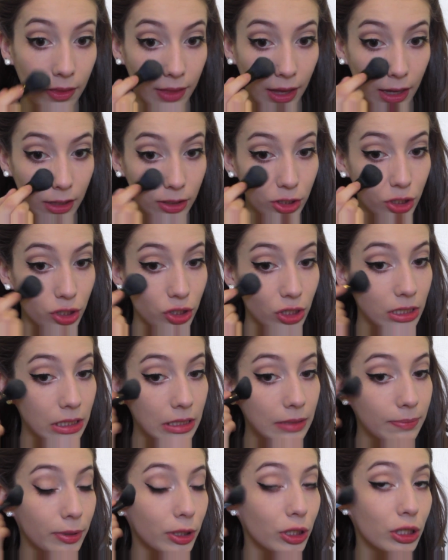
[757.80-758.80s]
That's
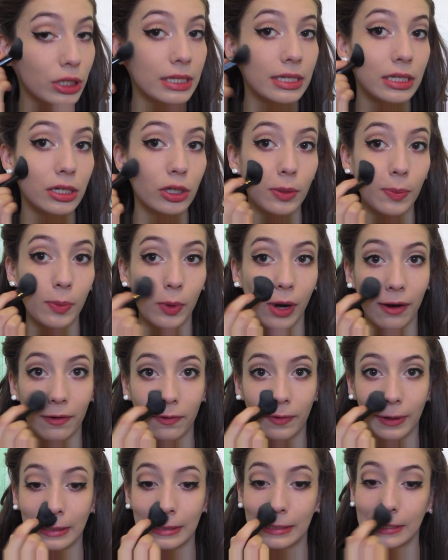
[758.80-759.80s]
just personal
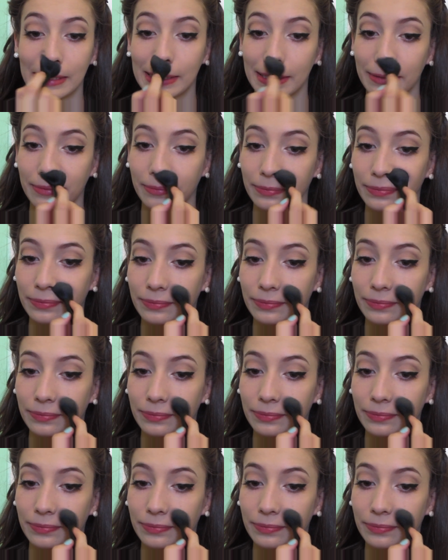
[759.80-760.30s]
preference.